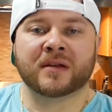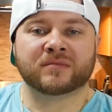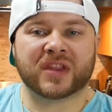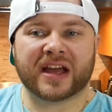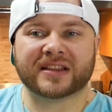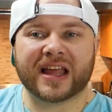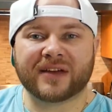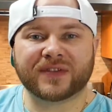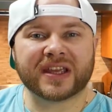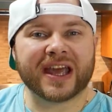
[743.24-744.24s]
That
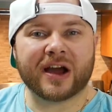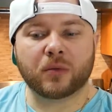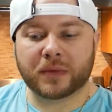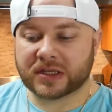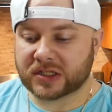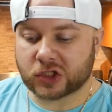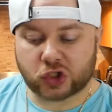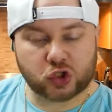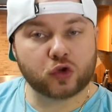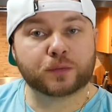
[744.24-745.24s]
Laughing Cow makes it
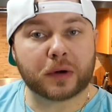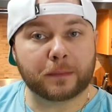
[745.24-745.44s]
super